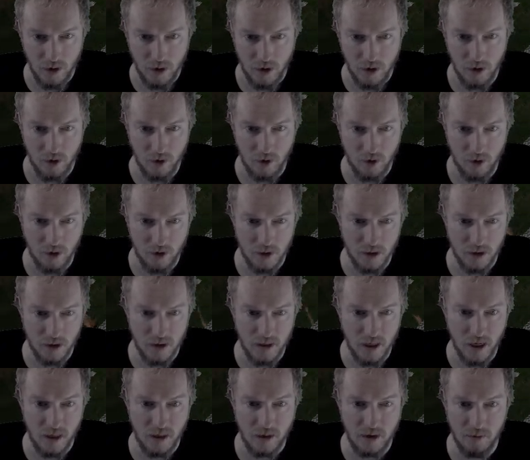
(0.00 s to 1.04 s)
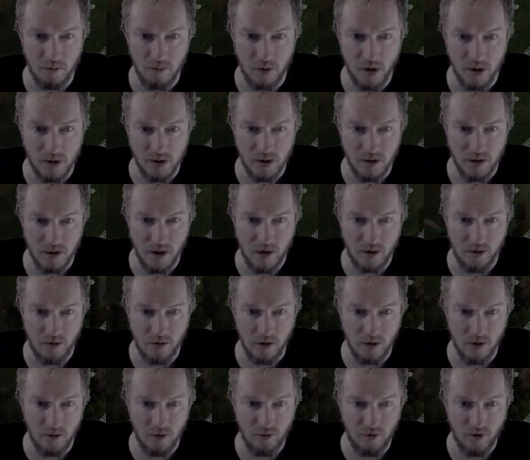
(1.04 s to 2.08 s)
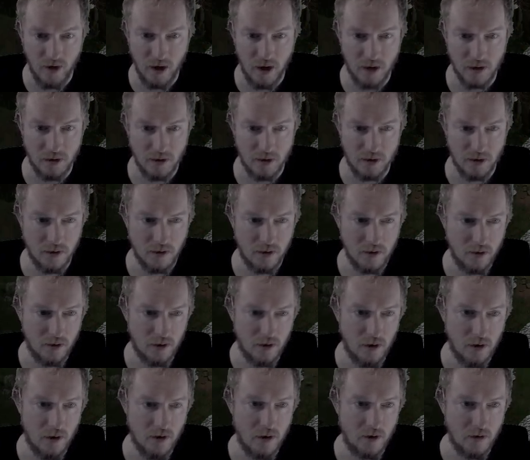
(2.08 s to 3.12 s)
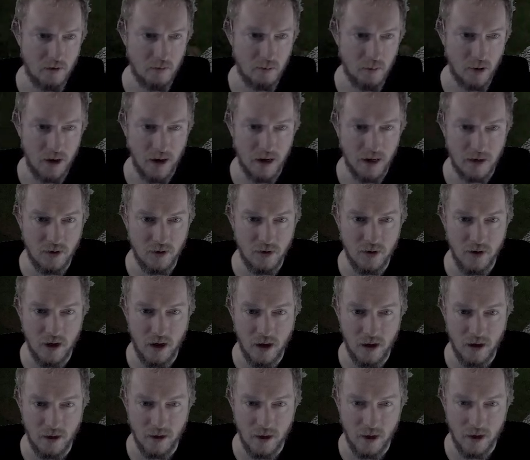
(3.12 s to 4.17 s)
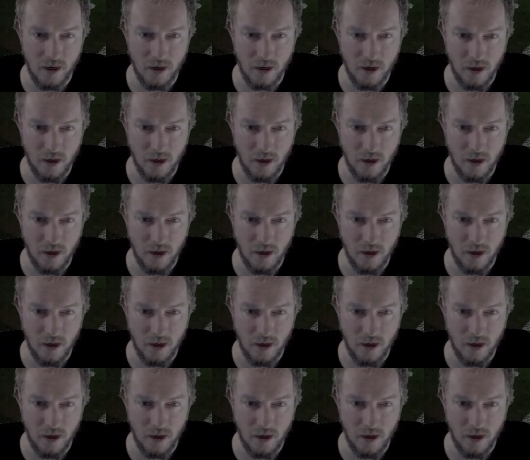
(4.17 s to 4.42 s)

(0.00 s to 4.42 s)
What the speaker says: in order to take the boss down really fast. But I kind of like